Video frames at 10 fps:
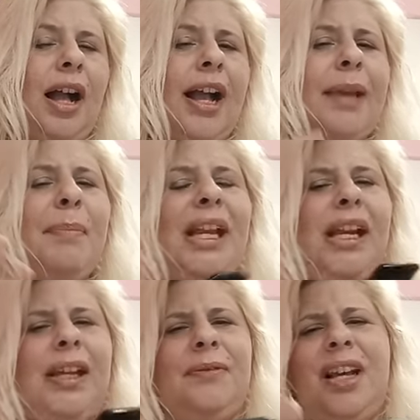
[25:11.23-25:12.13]
I
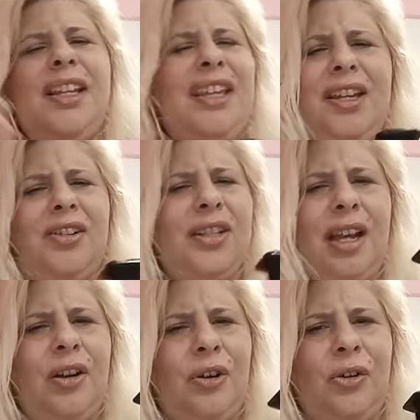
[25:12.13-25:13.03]
believe
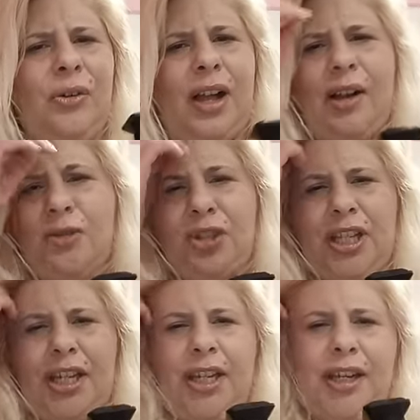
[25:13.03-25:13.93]
years ago I was
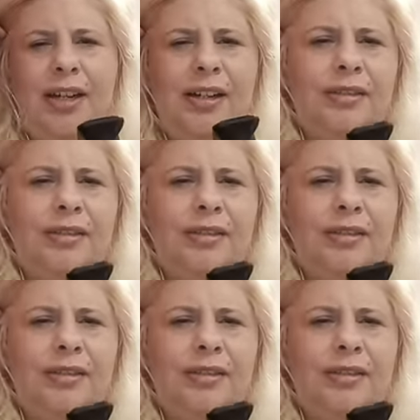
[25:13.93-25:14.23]
thinking,